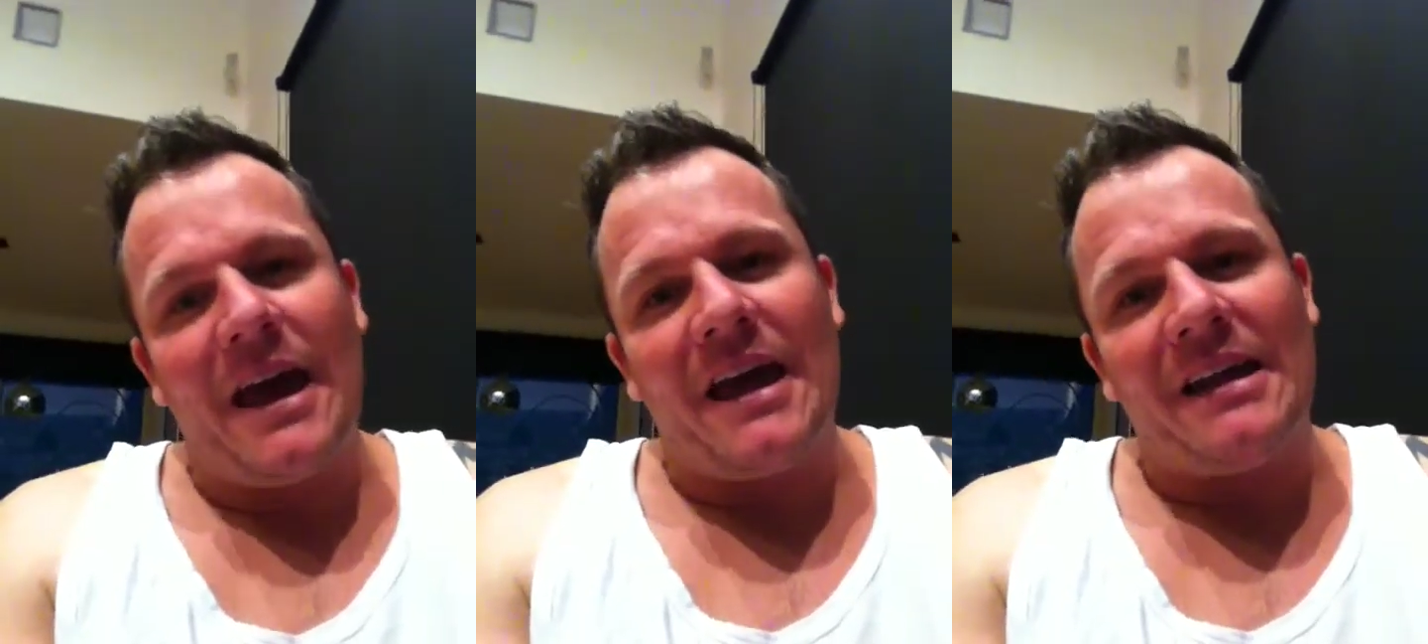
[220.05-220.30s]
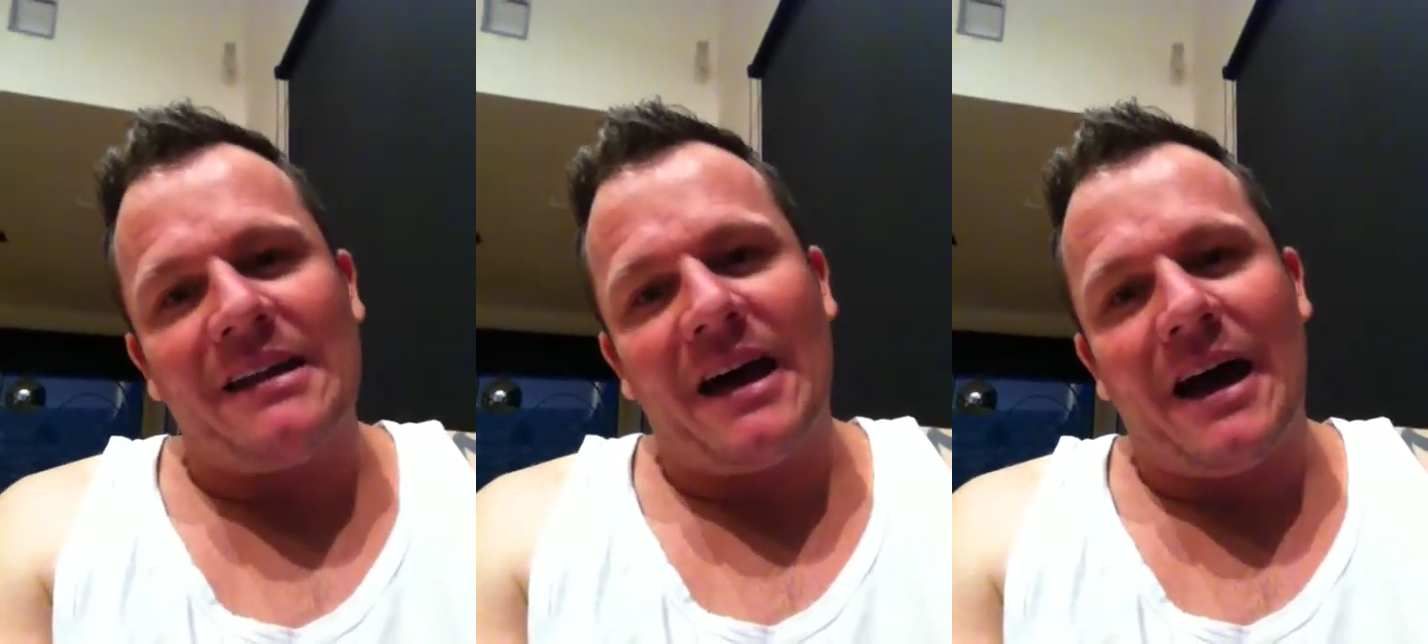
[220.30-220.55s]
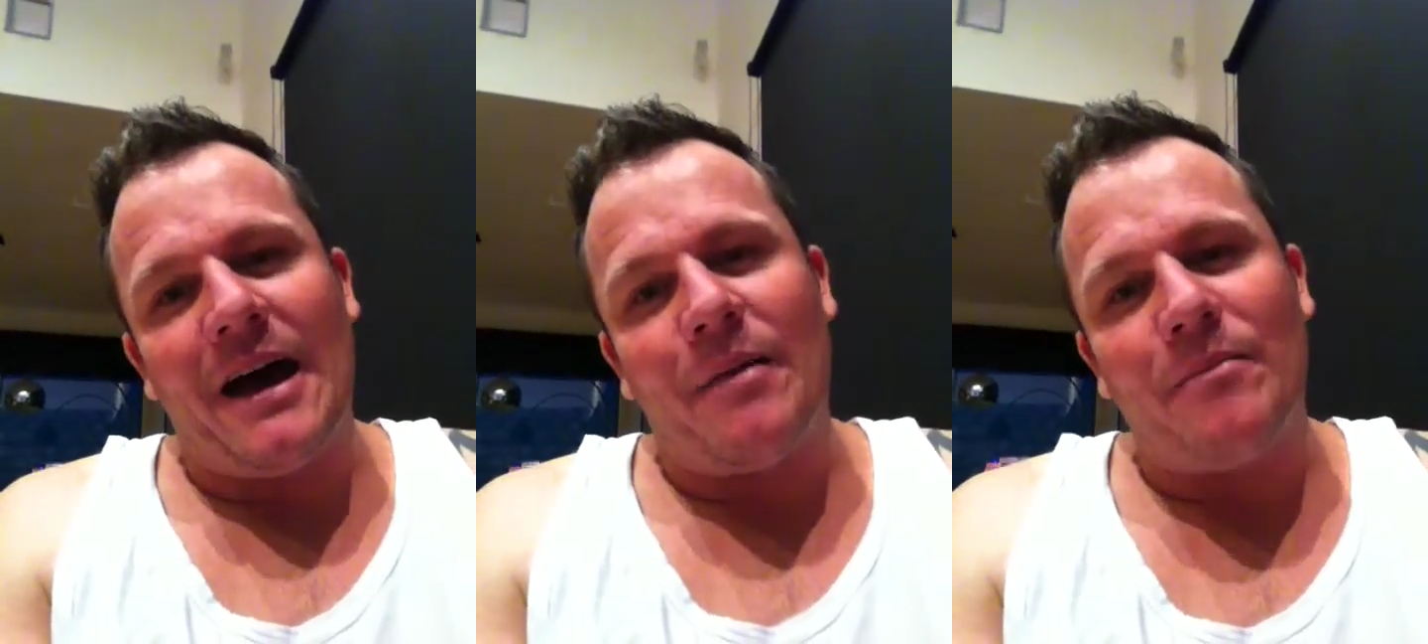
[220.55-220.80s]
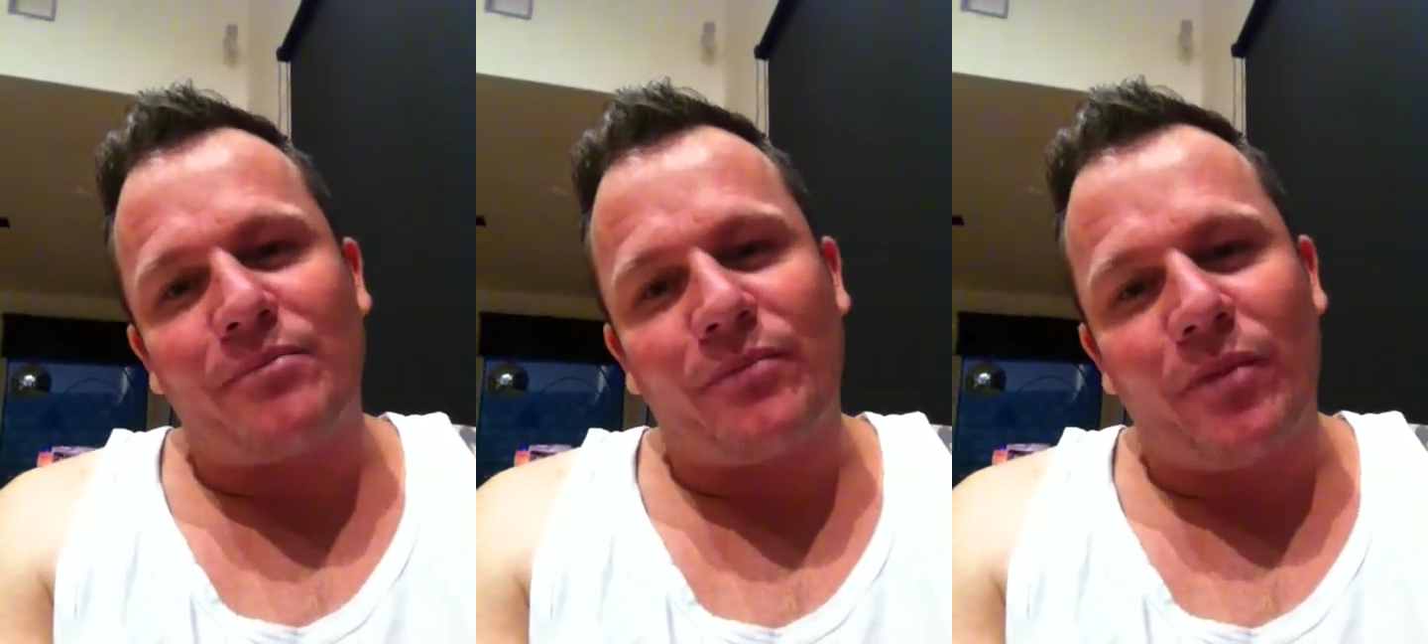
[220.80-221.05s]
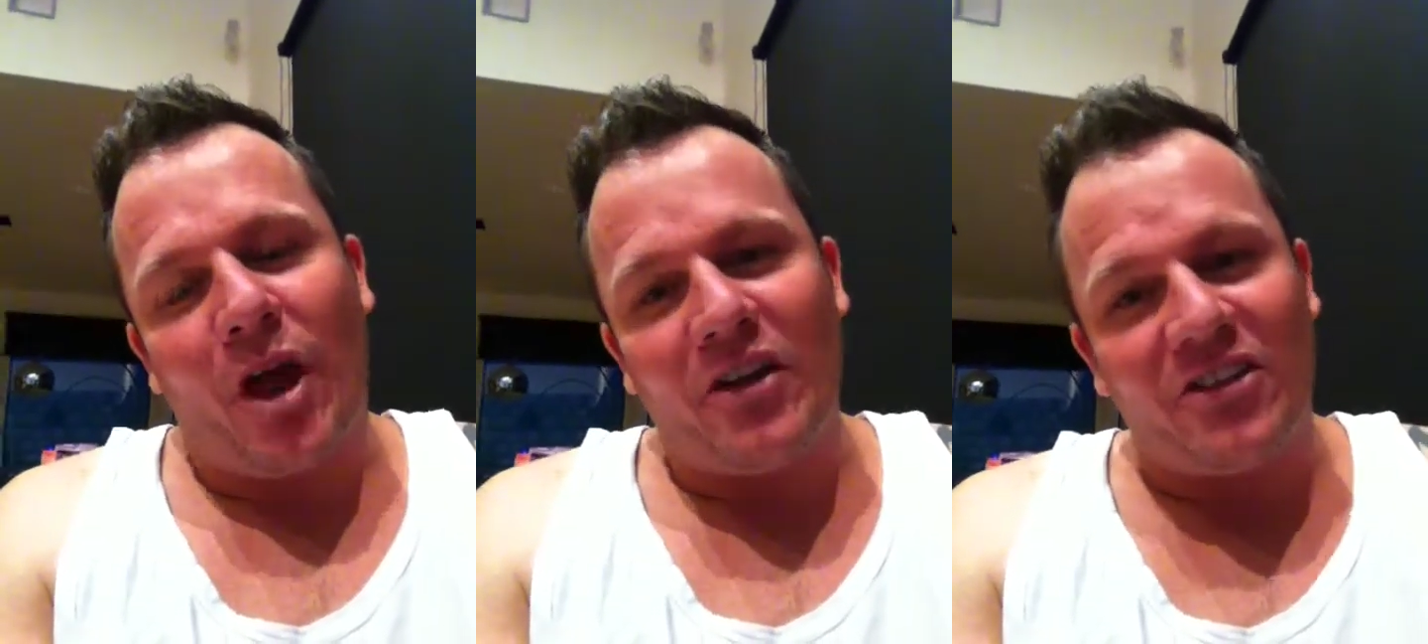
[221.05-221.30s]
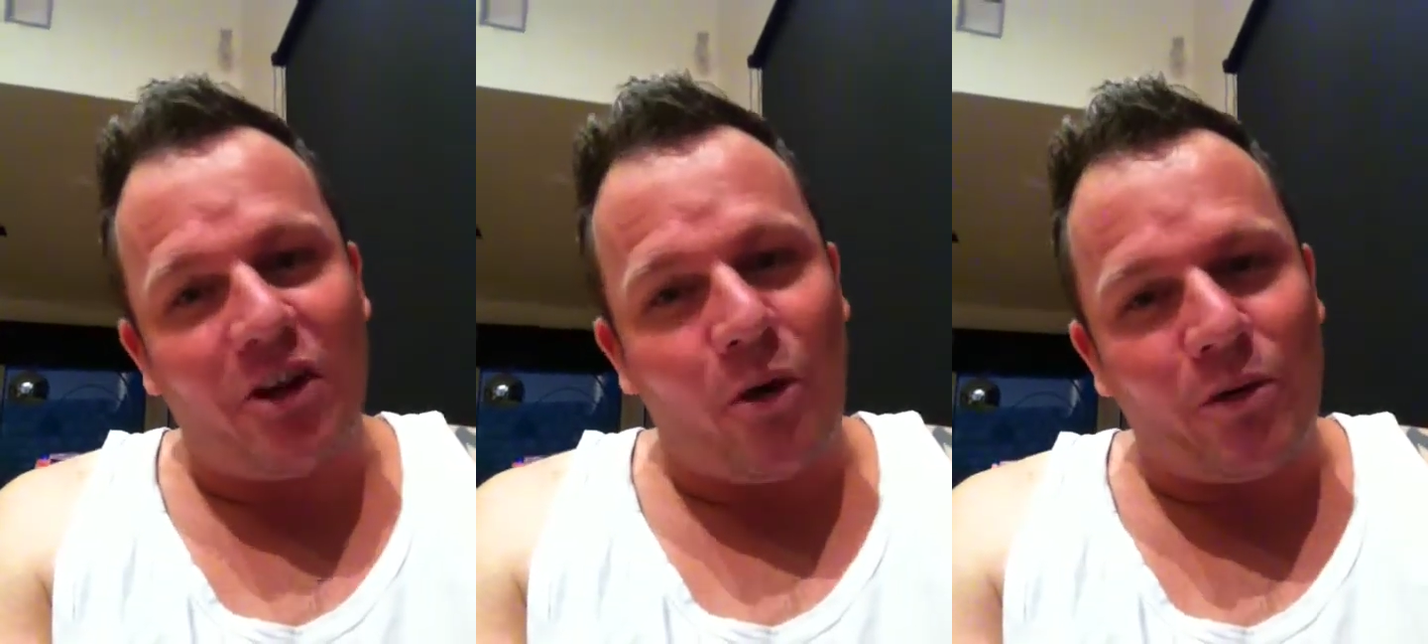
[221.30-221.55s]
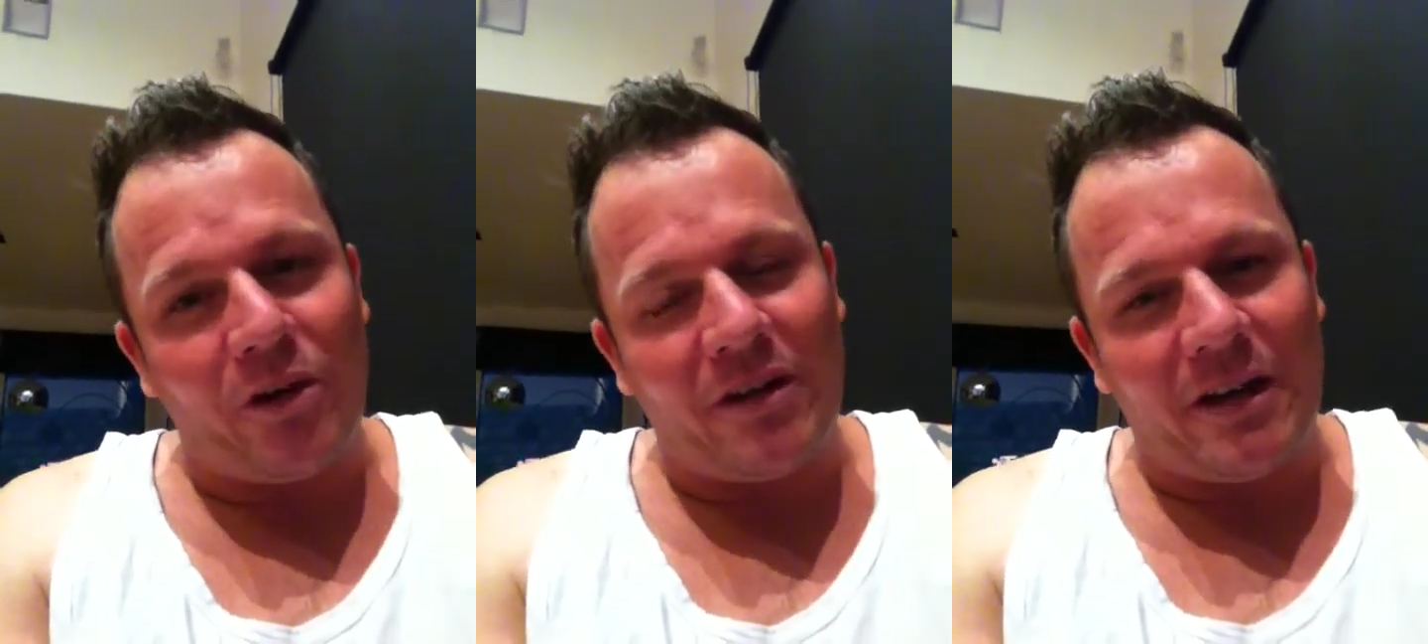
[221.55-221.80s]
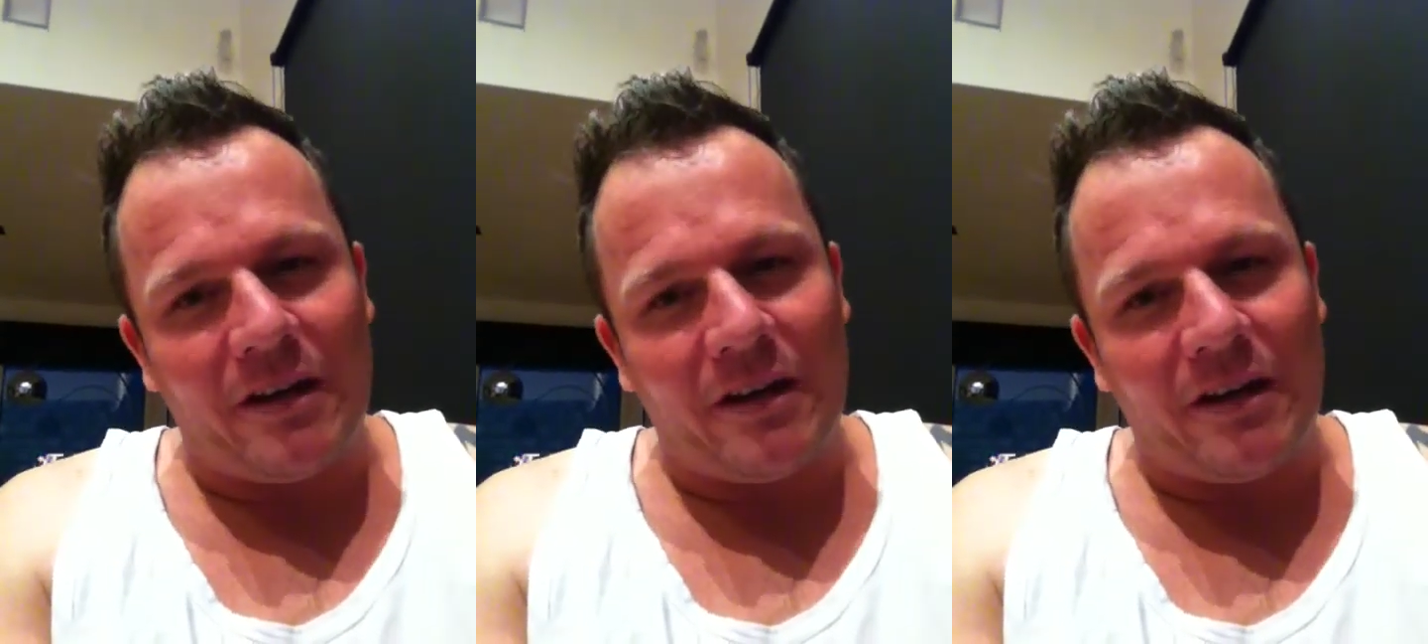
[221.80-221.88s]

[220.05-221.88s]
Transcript: and I sold it